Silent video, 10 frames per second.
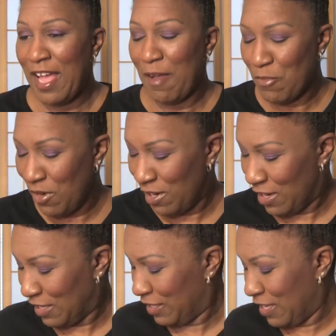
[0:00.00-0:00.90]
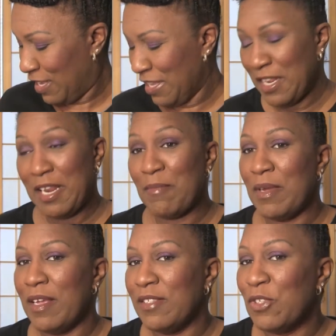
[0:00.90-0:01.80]
I'm gonna let's see. Let
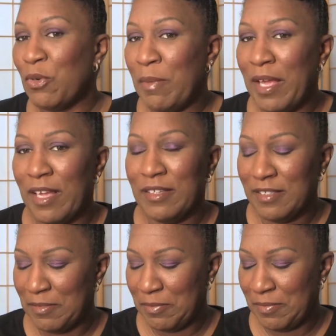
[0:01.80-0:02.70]
me zoom in.